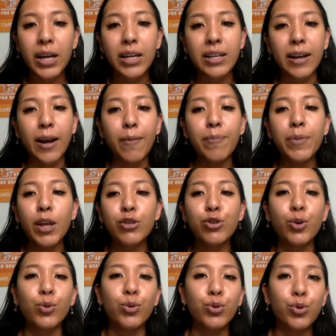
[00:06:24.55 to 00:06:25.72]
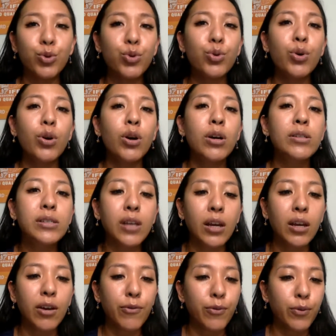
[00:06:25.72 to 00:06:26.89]
Yeah, so do sign
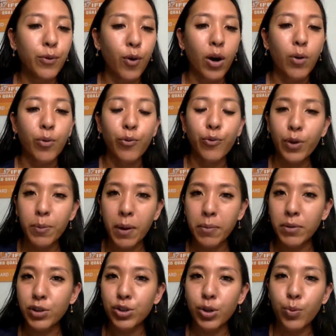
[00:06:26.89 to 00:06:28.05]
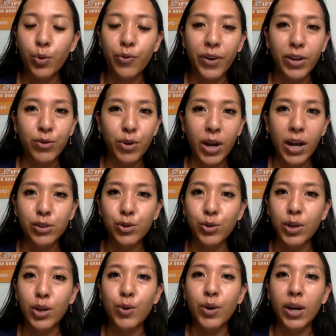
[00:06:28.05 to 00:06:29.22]
up for our free membership with 100x so
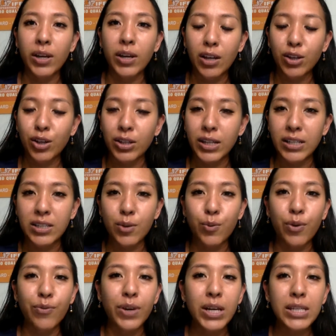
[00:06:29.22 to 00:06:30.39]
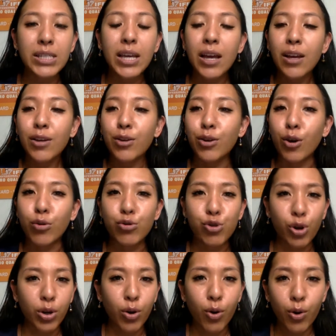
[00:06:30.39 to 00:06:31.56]
that you can get connected with us,
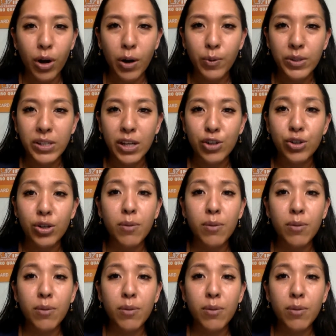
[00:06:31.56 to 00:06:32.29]
join all our session.